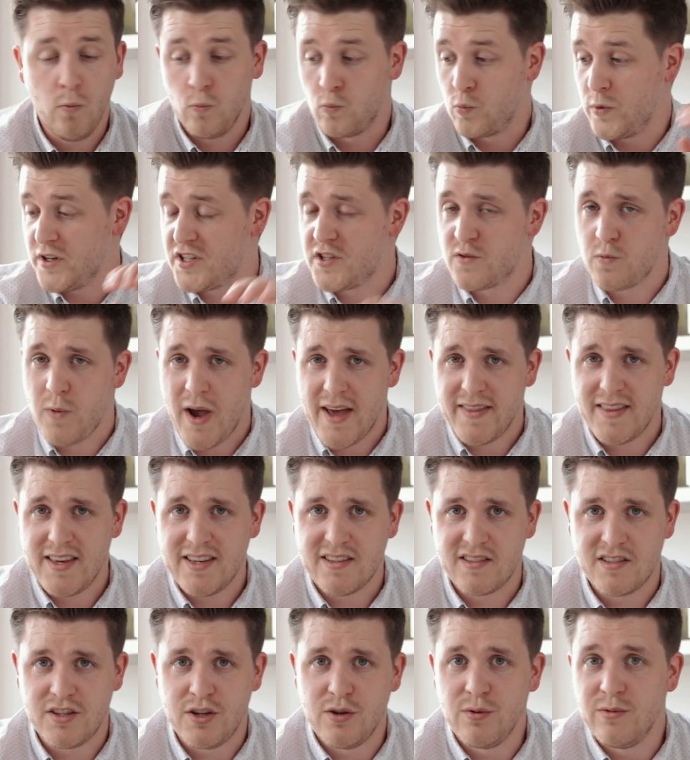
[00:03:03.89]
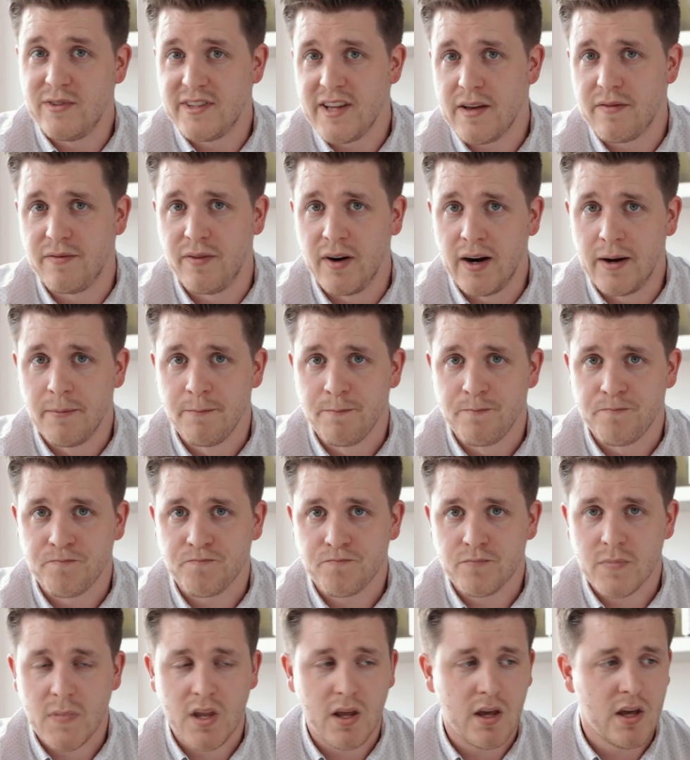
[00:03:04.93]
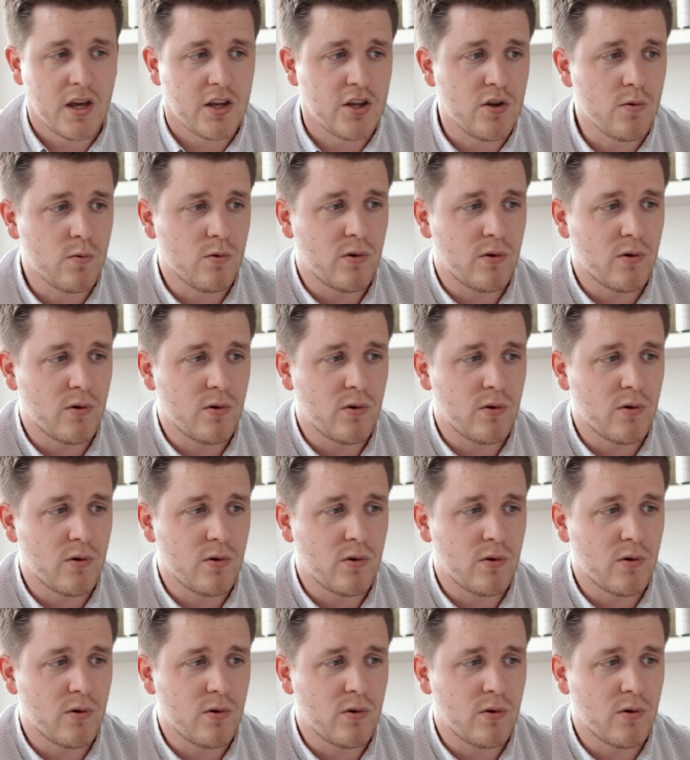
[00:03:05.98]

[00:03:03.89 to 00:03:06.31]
which is where these two differ. You